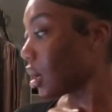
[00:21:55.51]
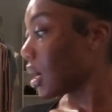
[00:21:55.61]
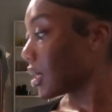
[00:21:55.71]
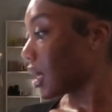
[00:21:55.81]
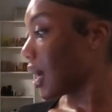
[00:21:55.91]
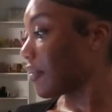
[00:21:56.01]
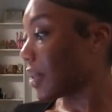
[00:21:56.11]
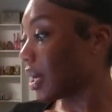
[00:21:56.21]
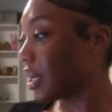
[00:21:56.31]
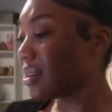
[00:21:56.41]
And then I have
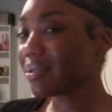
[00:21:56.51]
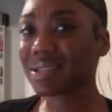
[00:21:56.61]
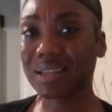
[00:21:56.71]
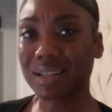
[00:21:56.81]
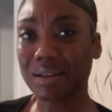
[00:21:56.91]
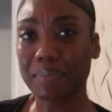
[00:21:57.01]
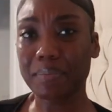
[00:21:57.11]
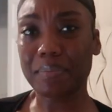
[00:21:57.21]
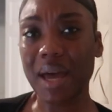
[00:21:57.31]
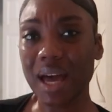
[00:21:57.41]
my heels and then the
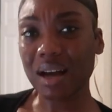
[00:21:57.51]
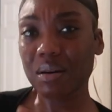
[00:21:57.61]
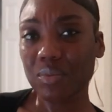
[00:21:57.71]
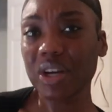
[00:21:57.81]
bag I'm